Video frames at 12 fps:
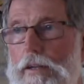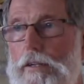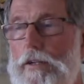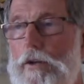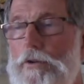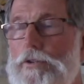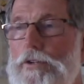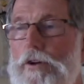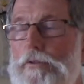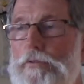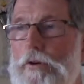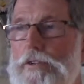delusional
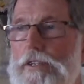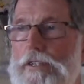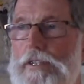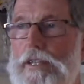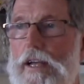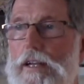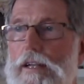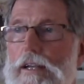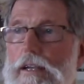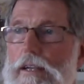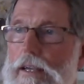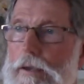forces that
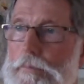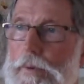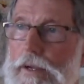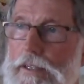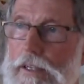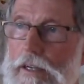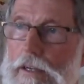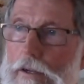keep us in a